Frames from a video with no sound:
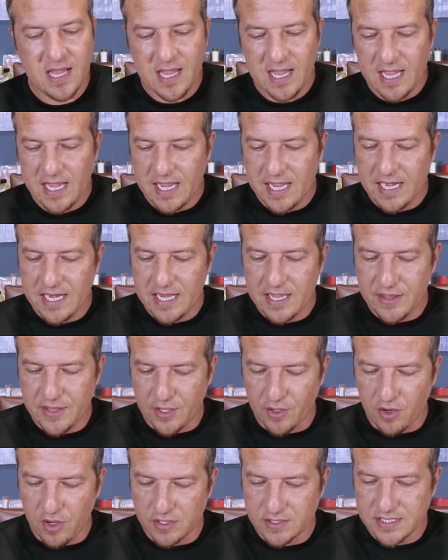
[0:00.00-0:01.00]
And
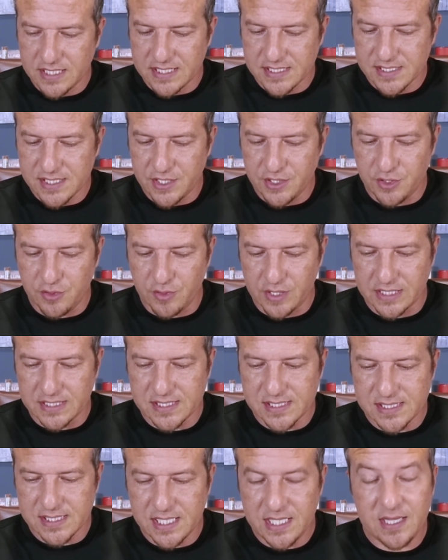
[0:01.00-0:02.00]
they're all dusty. You can
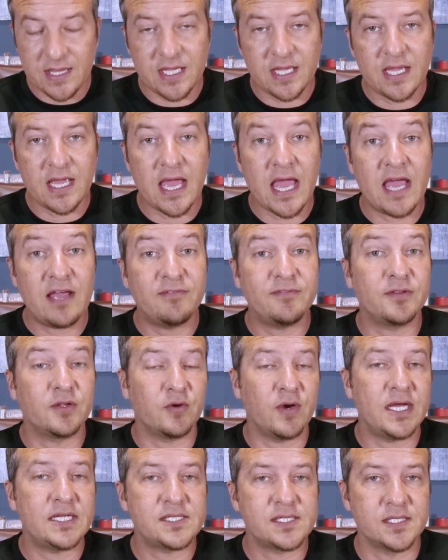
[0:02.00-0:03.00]
see the
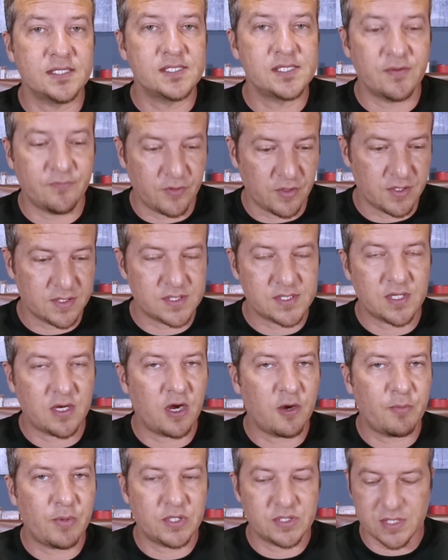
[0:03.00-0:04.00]
efflorescence if you're a
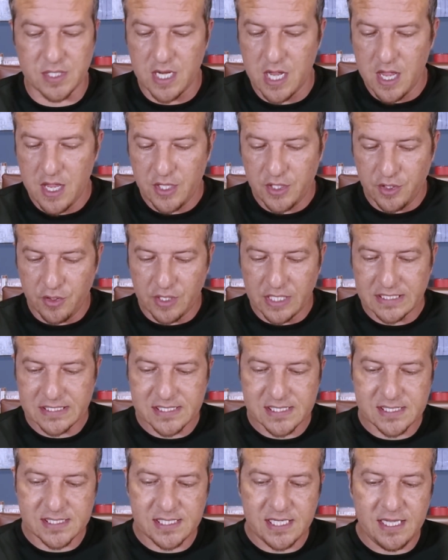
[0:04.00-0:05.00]
cigar person. You can
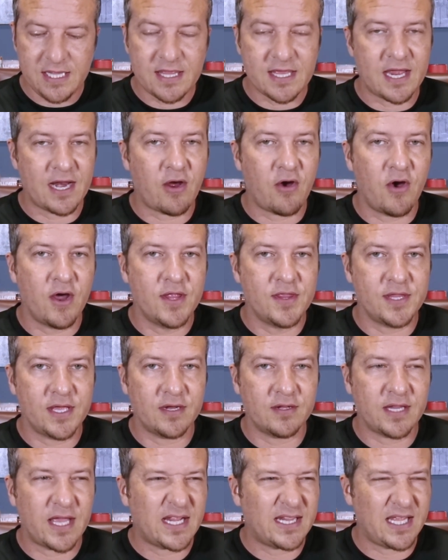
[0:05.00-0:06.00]
see that on there,
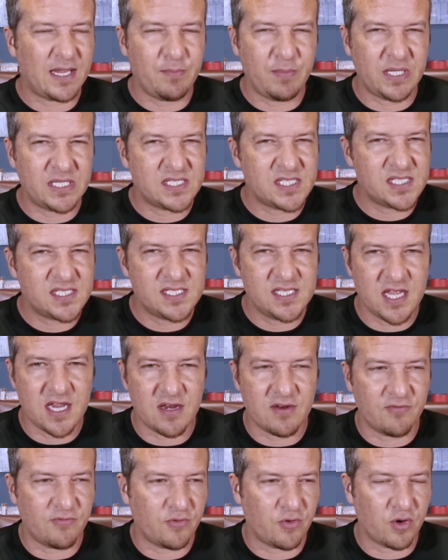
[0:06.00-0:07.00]
like they've been
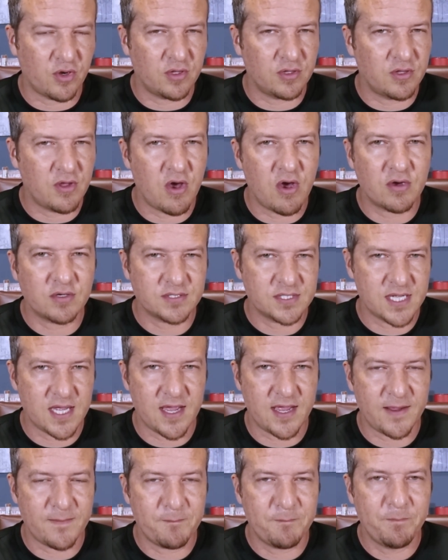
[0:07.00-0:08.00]
sitting for a long
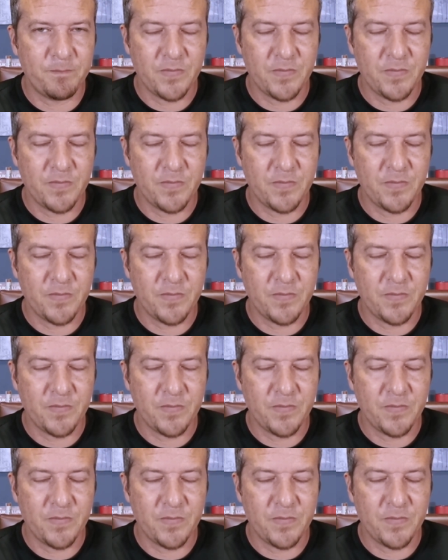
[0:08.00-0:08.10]
time.